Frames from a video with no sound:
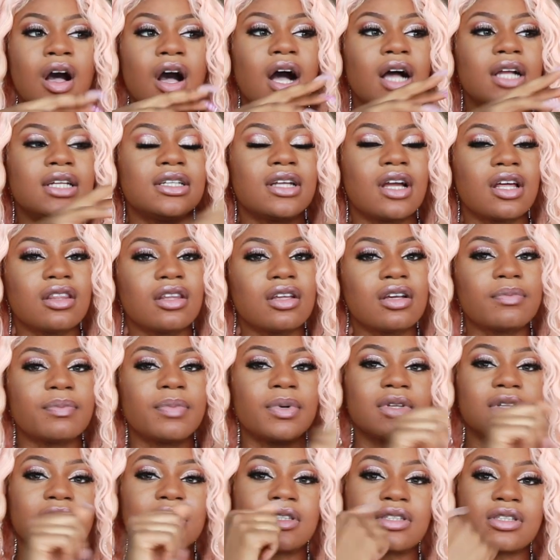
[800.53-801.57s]
Another
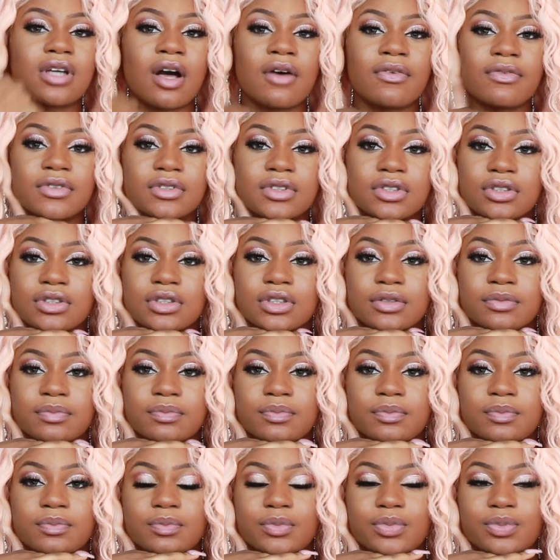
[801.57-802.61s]
police officer
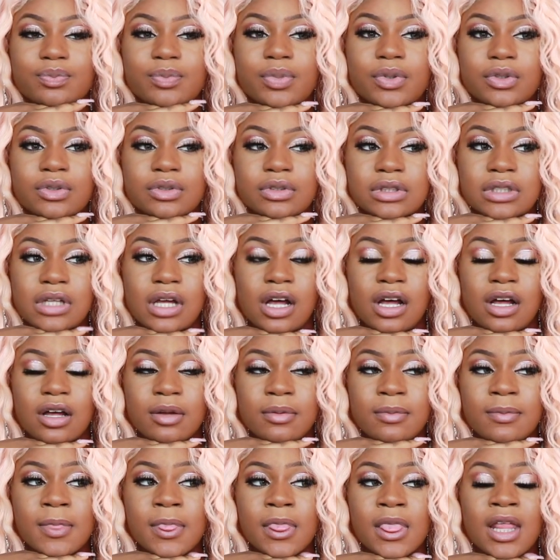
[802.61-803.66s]
pulled
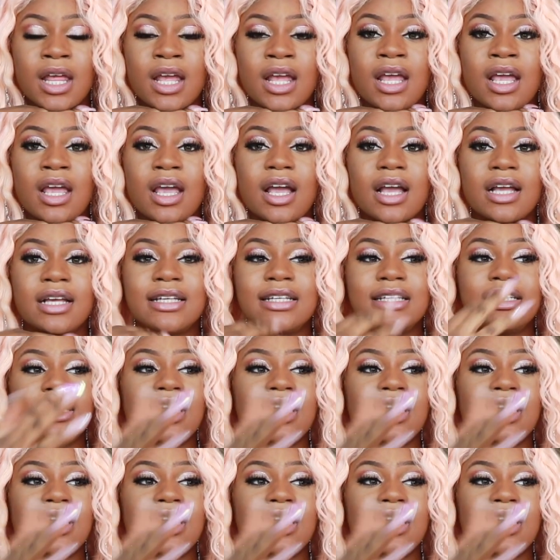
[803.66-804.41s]
up, and he